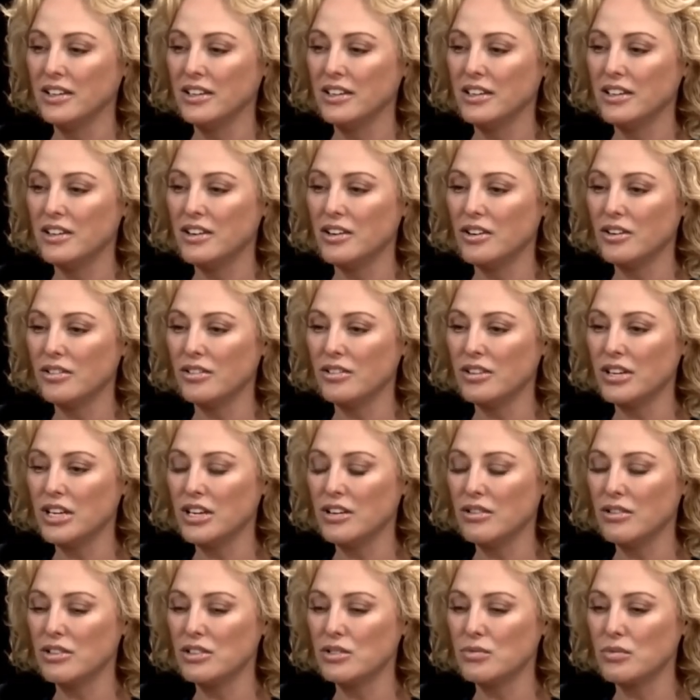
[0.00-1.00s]
you know,
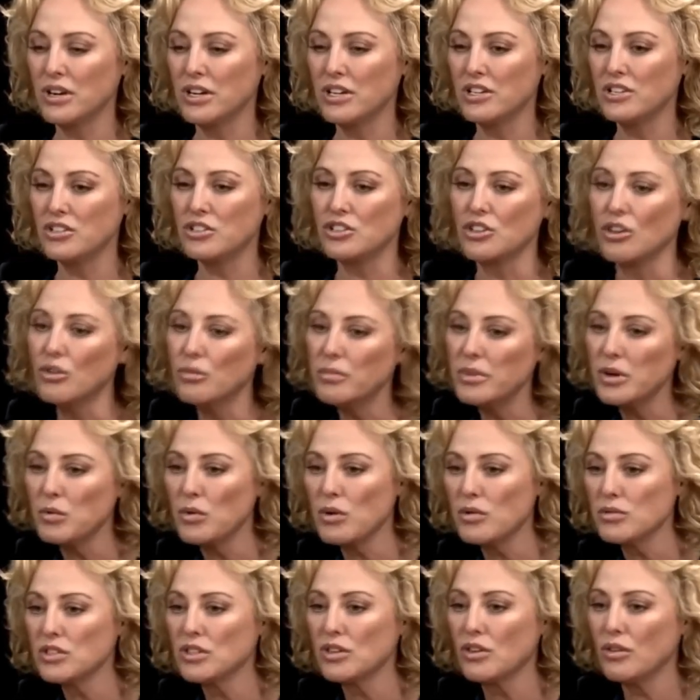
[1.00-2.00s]
he always wanted to show me
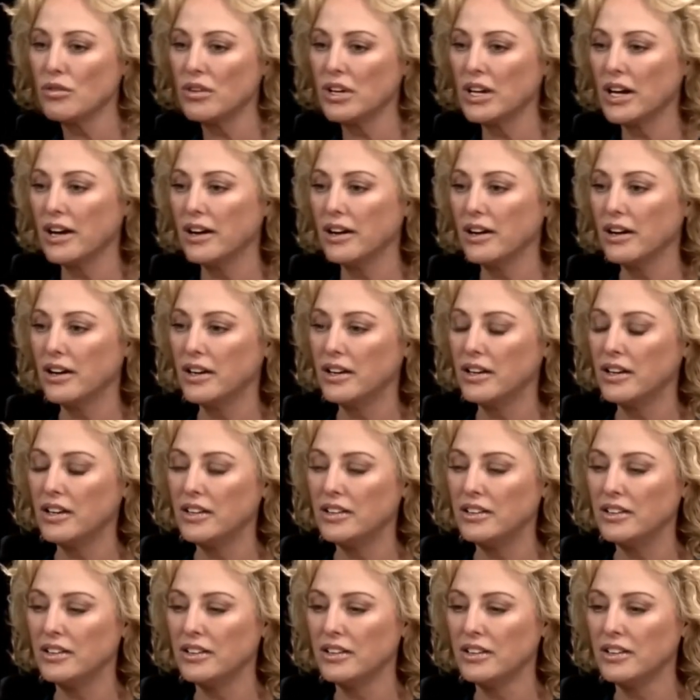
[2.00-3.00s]
what was going
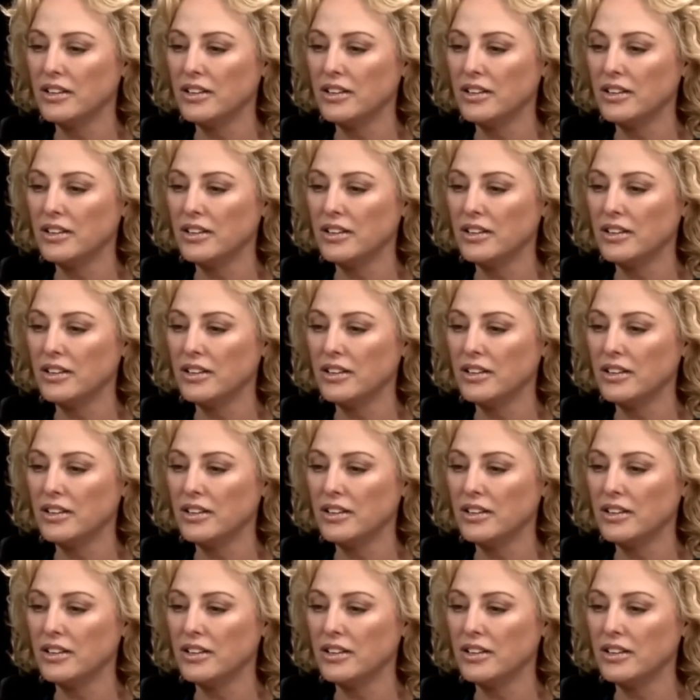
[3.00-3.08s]
on,